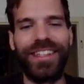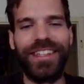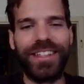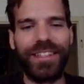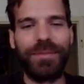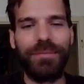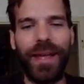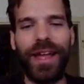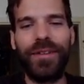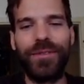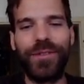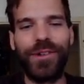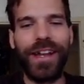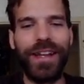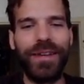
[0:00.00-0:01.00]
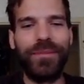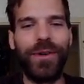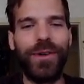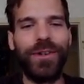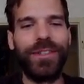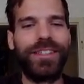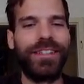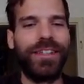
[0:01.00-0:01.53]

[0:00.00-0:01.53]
Spam rainbows